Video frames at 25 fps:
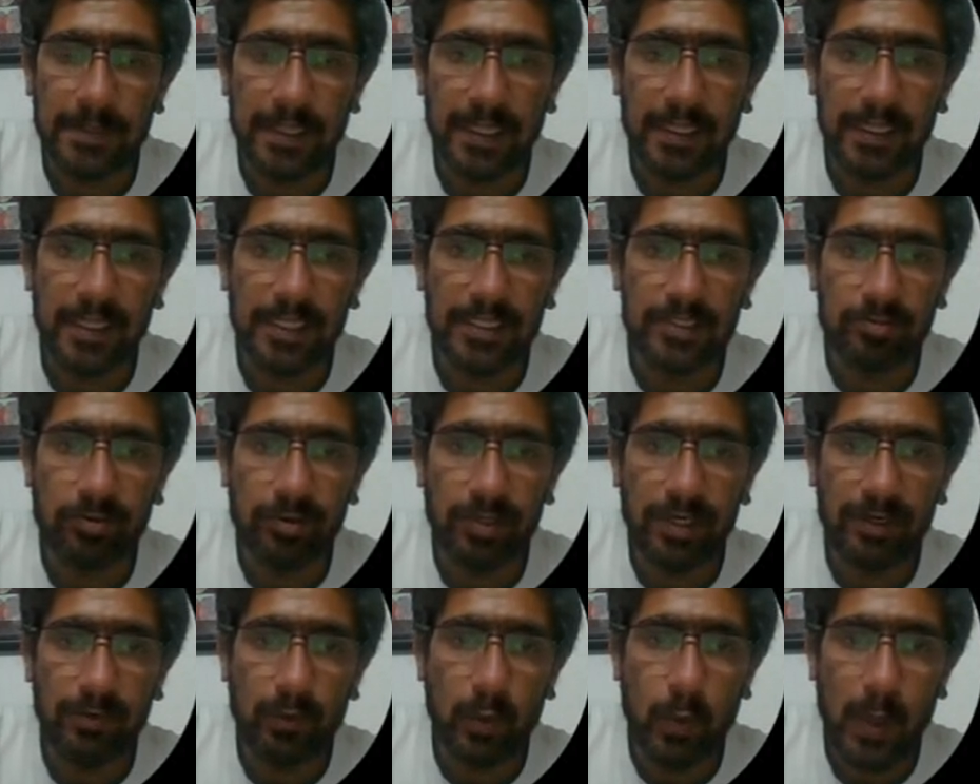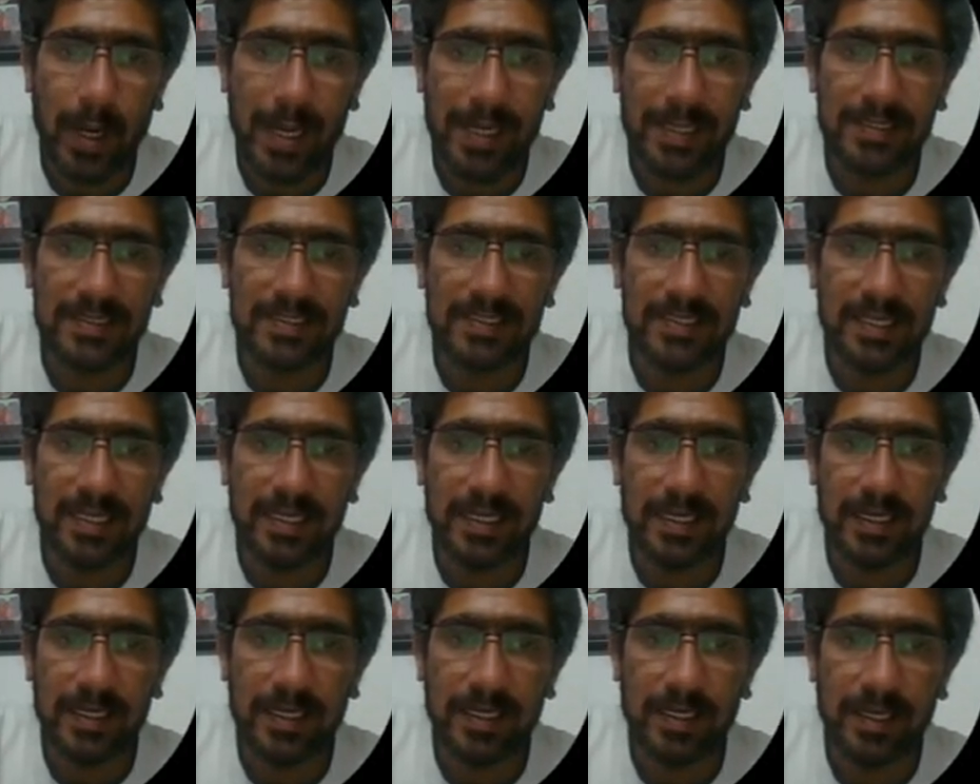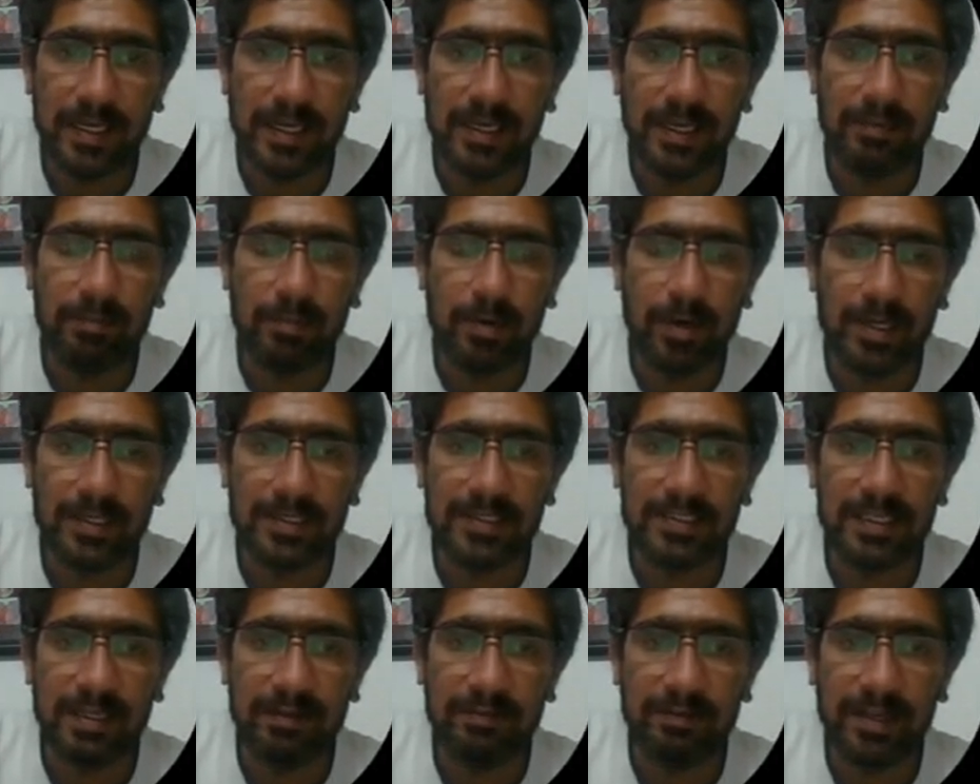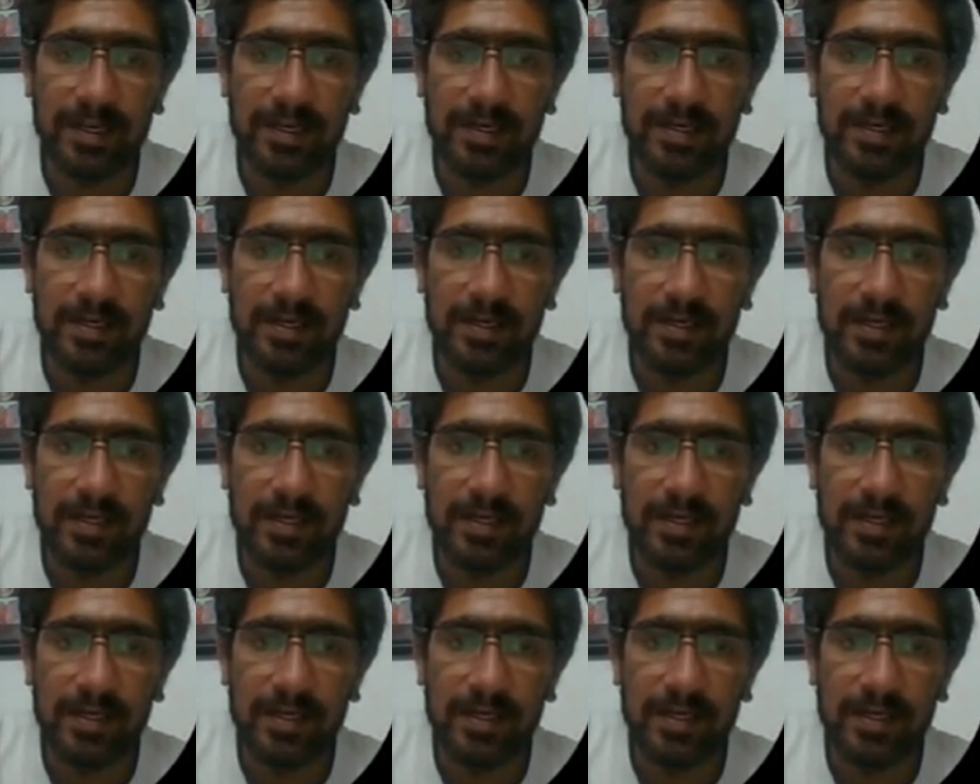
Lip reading: And there's only one cell in box 7